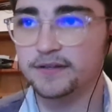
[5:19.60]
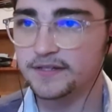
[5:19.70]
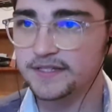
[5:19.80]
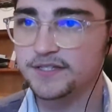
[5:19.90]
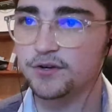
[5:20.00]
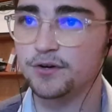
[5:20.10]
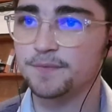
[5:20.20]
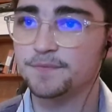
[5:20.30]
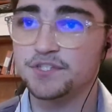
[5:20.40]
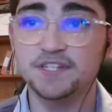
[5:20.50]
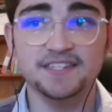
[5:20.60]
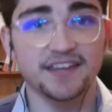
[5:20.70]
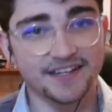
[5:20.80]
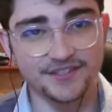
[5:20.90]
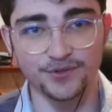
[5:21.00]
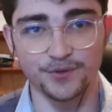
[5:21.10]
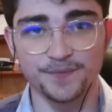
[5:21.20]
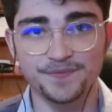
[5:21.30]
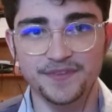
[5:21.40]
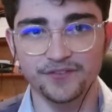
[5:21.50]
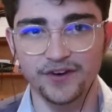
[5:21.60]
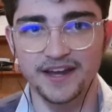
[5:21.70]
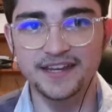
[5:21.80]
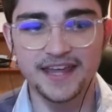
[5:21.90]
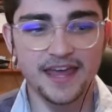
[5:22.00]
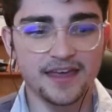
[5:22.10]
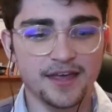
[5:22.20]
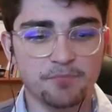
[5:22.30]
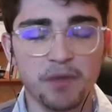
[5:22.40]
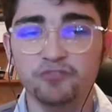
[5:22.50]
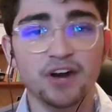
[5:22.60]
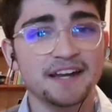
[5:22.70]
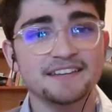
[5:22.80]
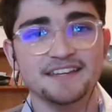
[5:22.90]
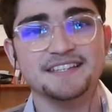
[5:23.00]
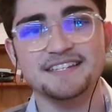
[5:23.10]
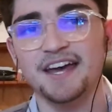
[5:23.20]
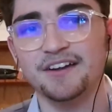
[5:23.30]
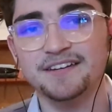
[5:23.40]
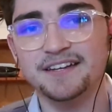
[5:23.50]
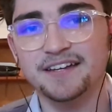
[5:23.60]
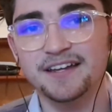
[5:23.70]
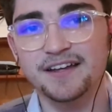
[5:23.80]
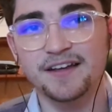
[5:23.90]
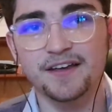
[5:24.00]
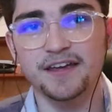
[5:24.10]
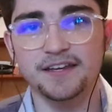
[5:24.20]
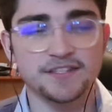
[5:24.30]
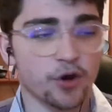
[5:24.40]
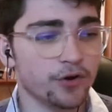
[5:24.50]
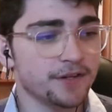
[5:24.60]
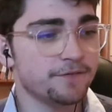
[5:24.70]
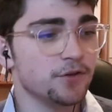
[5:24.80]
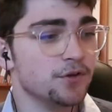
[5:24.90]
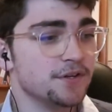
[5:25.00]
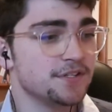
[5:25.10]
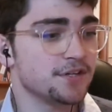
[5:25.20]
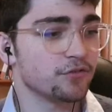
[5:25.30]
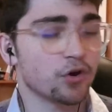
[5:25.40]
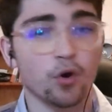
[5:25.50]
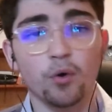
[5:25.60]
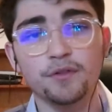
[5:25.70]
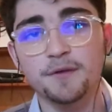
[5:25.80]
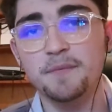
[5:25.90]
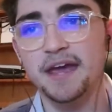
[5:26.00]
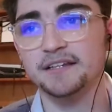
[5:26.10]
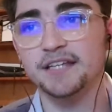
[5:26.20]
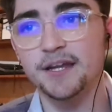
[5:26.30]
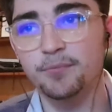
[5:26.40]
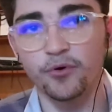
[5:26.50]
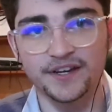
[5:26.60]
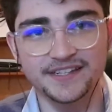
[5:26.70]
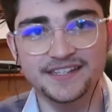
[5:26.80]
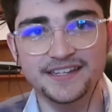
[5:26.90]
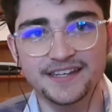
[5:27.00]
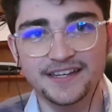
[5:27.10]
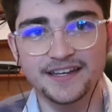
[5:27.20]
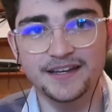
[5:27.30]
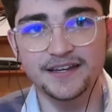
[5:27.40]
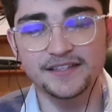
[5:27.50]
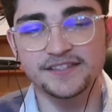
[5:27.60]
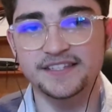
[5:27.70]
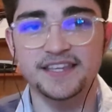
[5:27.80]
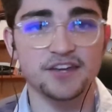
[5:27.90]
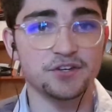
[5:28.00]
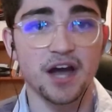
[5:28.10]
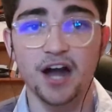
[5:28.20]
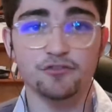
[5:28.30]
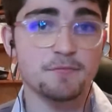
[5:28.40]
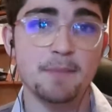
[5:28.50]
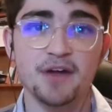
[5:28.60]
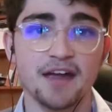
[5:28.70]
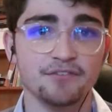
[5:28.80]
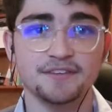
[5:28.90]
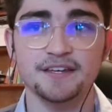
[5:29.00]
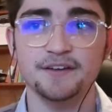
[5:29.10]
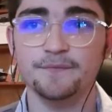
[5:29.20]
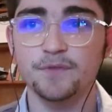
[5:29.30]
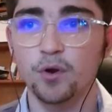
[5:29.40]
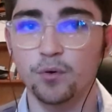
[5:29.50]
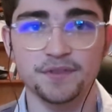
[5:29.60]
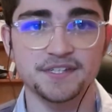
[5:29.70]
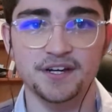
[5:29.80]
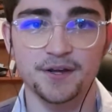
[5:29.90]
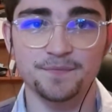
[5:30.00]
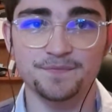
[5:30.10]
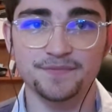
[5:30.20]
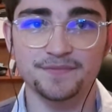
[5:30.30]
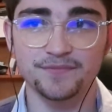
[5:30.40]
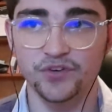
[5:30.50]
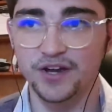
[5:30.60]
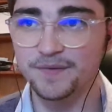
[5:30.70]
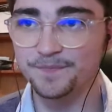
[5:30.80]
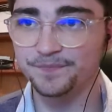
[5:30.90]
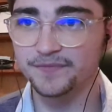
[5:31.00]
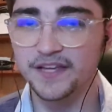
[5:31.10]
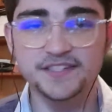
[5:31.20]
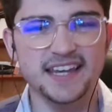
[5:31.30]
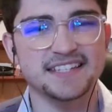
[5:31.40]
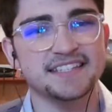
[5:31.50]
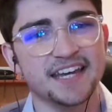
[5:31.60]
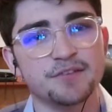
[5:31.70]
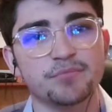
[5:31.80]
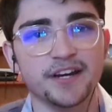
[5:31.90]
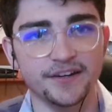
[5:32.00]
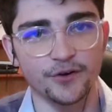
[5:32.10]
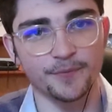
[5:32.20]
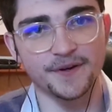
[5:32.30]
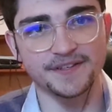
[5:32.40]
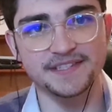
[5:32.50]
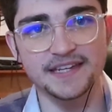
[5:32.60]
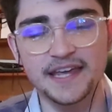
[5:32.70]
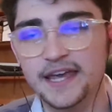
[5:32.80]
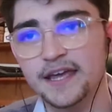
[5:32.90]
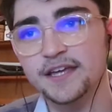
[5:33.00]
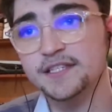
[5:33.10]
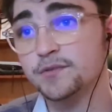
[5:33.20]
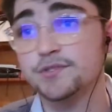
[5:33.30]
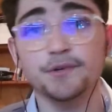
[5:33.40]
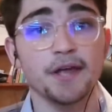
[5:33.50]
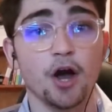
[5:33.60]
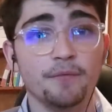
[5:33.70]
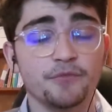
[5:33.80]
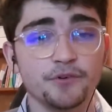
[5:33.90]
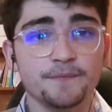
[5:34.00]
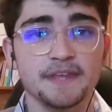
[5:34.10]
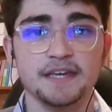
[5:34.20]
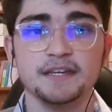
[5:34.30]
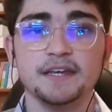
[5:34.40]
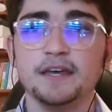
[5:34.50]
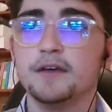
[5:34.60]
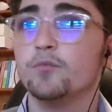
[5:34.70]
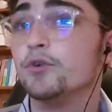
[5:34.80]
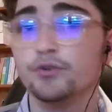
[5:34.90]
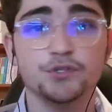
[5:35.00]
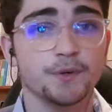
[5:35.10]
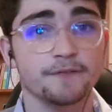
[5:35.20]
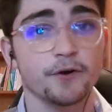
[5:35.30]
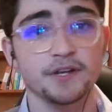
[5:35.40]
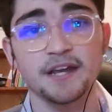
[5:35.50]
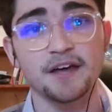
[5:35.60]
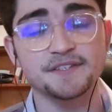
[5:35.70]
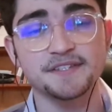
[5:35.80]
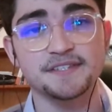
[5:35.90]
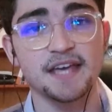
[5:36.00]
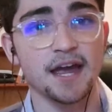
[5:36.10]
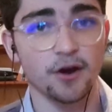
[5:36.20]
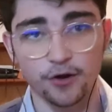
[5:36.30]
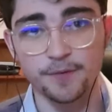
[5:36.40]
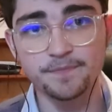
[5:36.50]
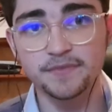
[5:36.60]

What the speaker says: So just like school, right? By writing things down, it is only for you to recall them at a later point, since that you can't remember everything all the time, right? It's like a second brain almost. So it's really helpful in when you're doing VOD analysis at home.